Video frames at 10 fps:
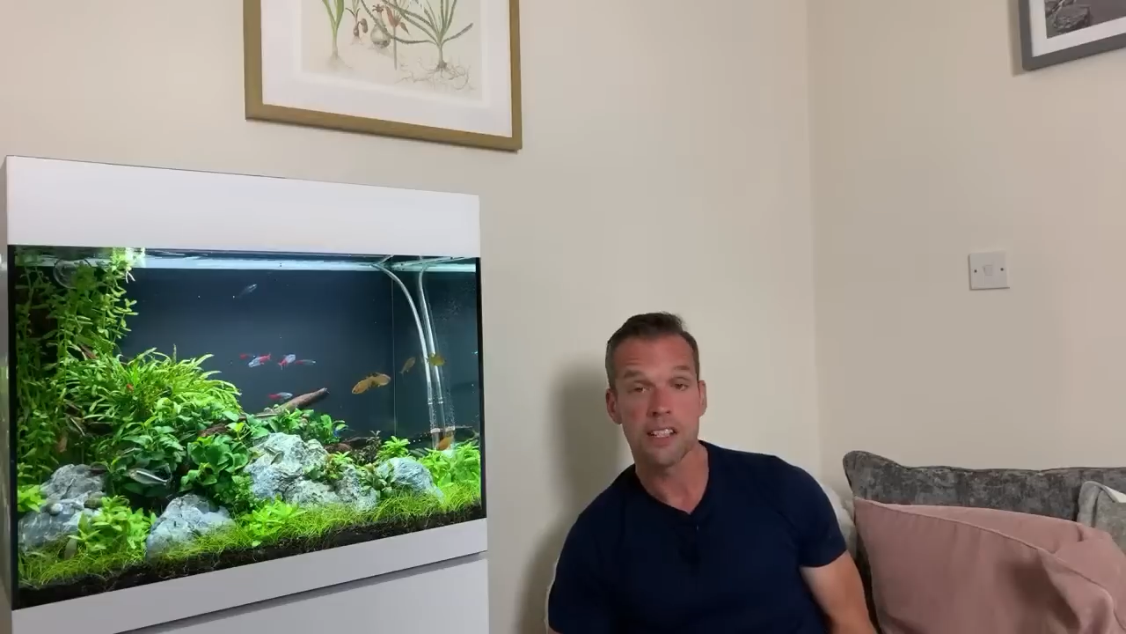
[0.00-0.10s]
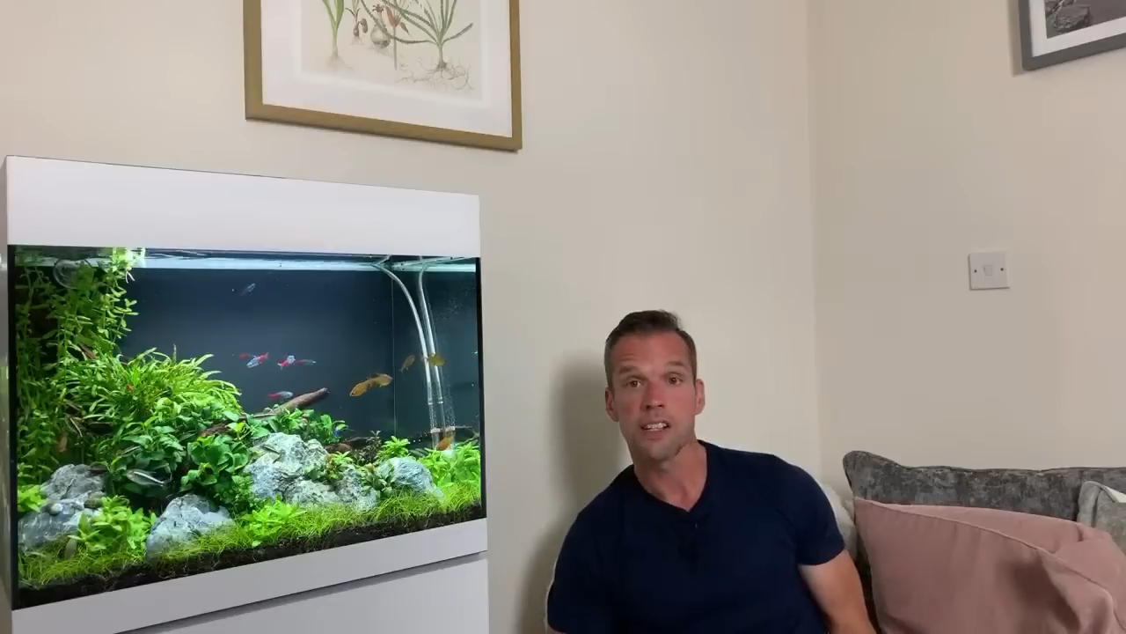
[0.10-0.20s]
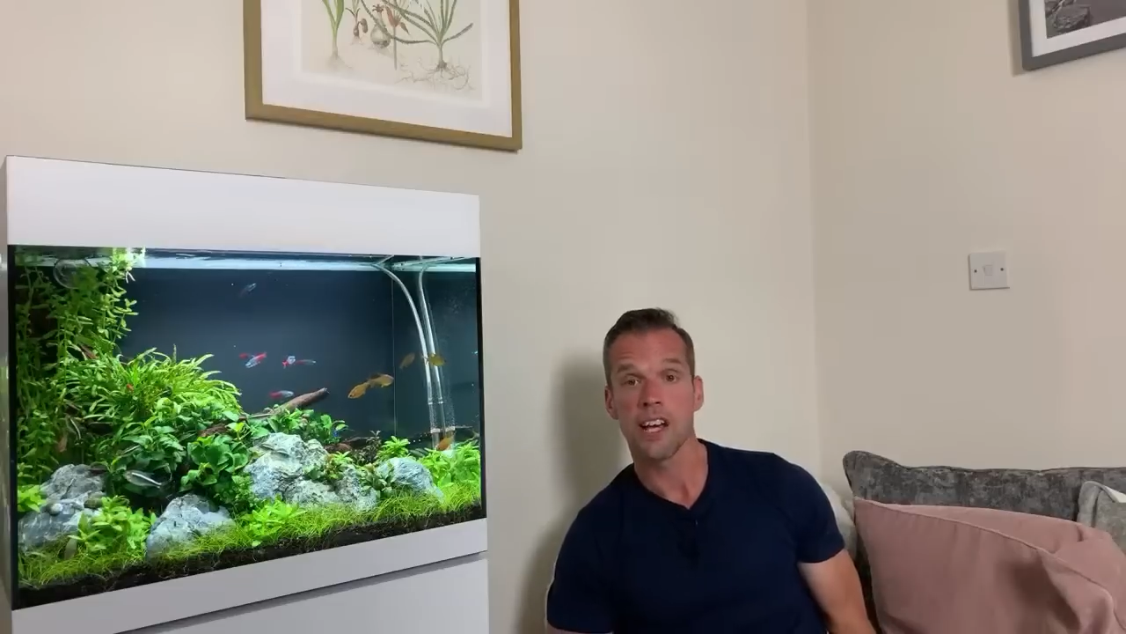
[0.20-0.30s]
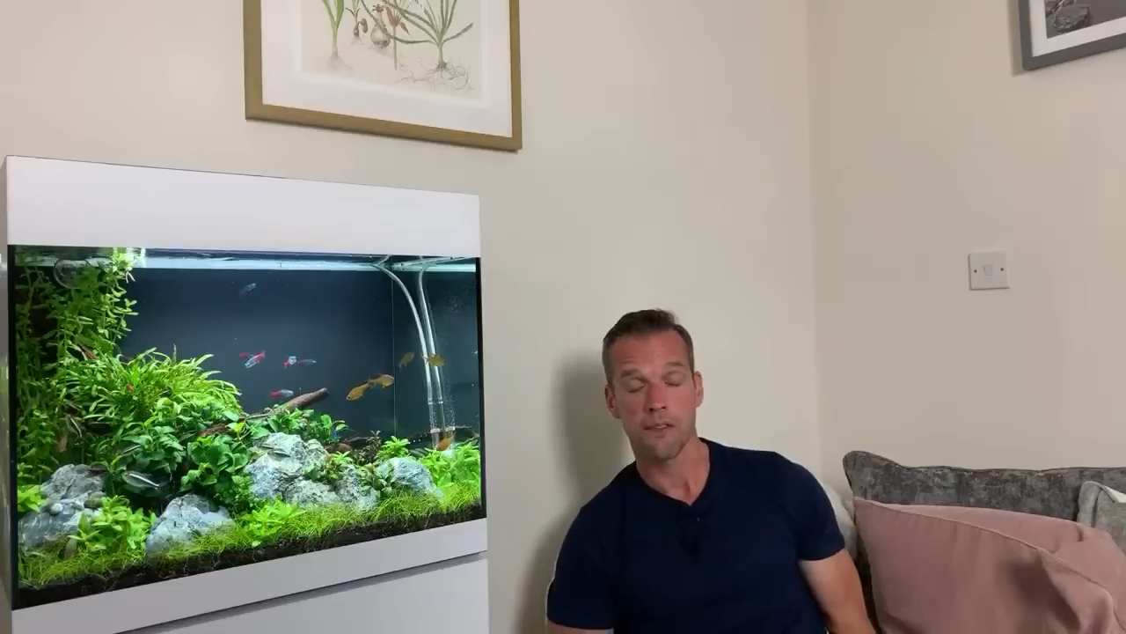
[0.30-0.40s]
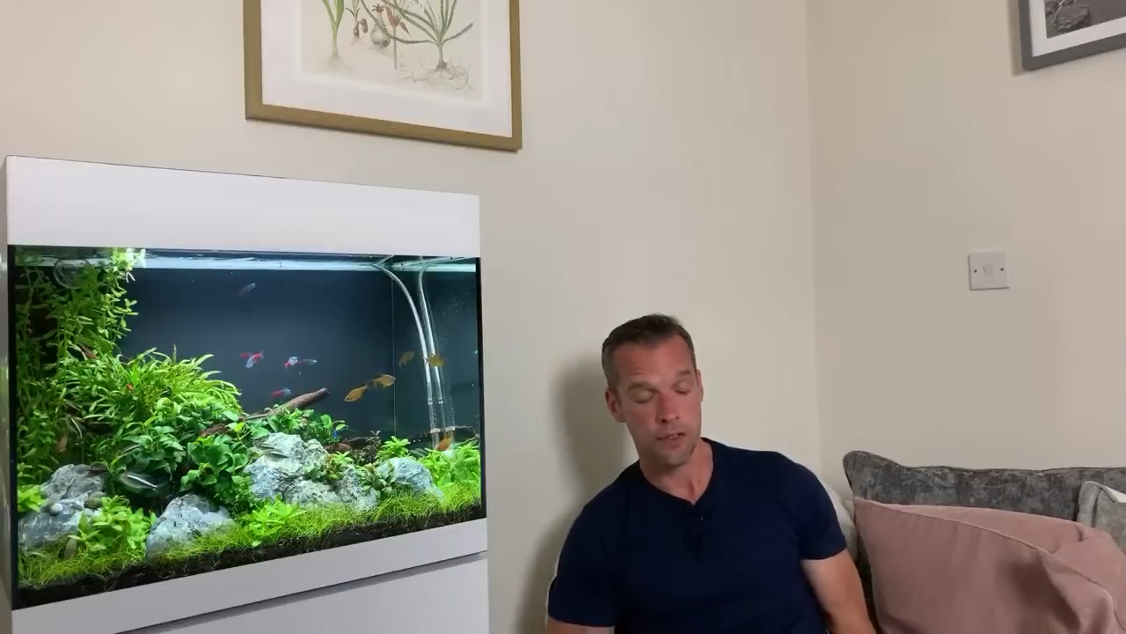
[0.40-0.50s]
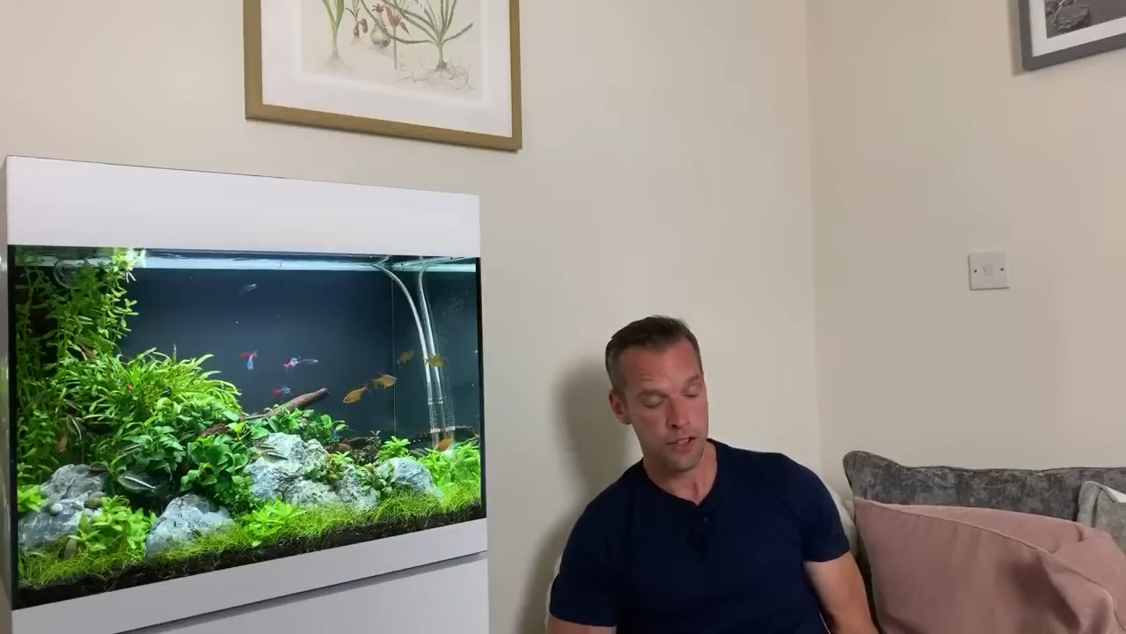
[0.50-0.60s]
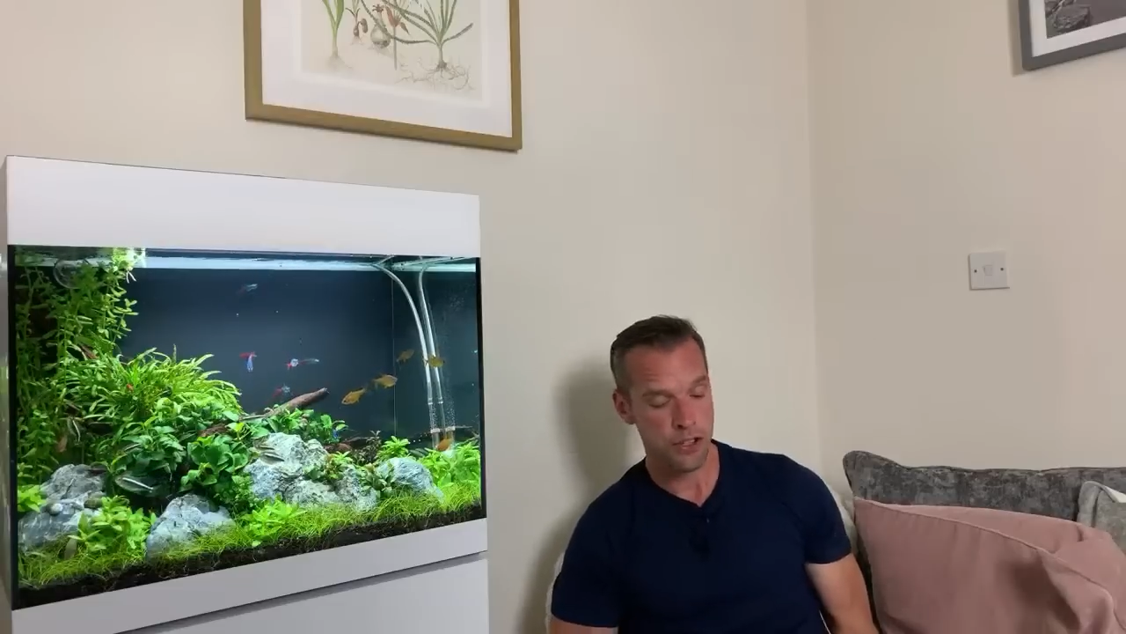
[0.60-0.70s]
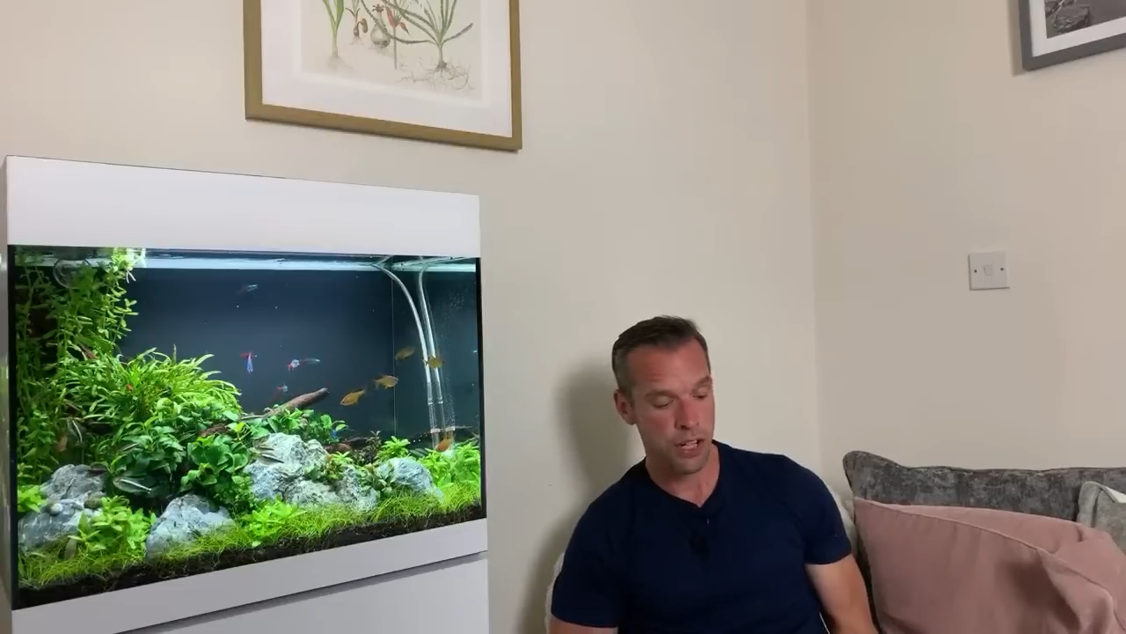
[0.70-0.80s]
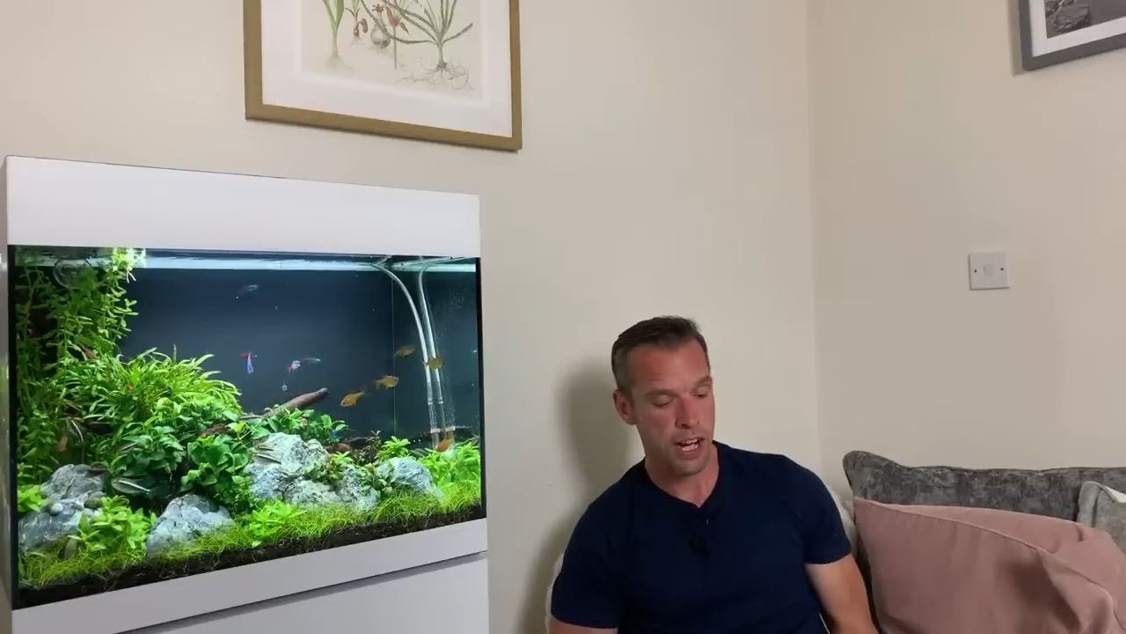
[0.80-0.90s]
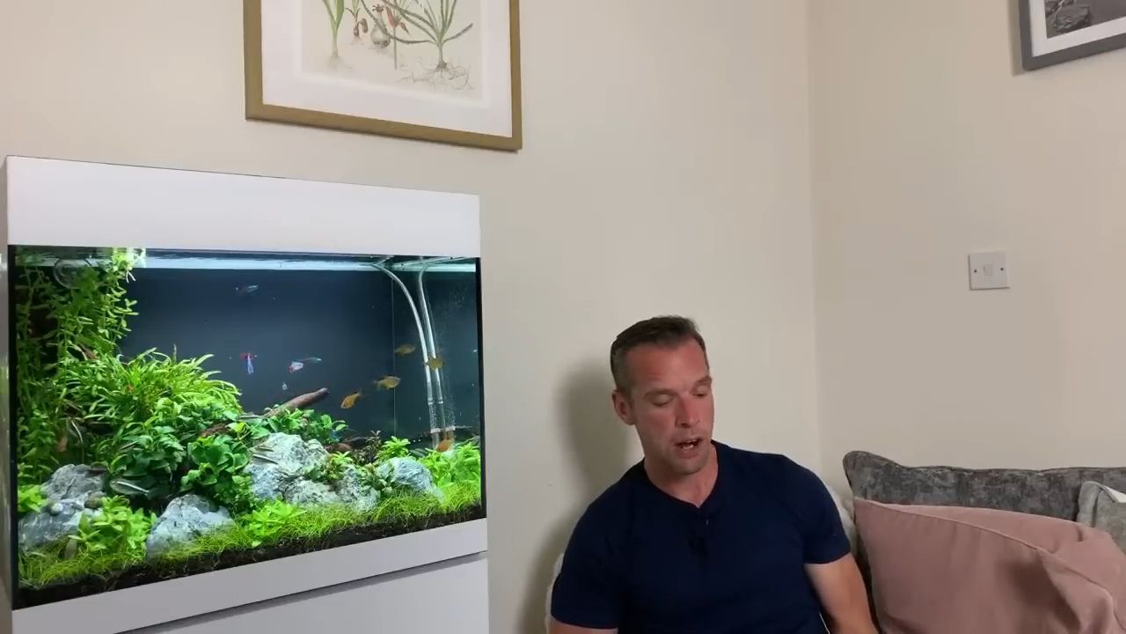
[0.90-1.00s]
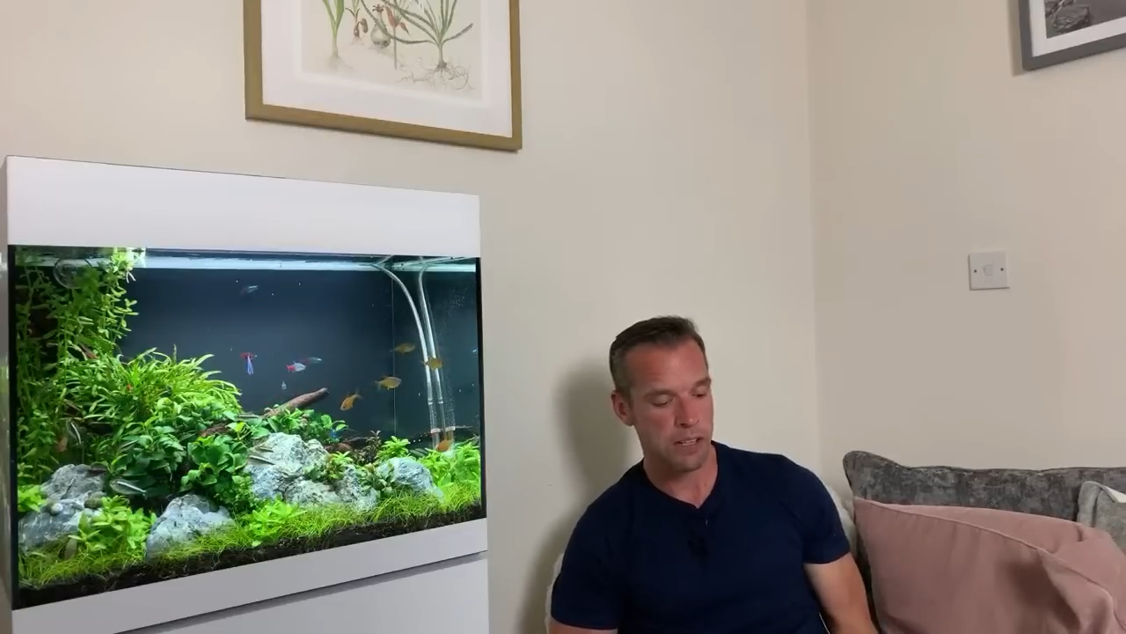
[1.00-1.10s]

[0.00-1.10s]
I've just got it now,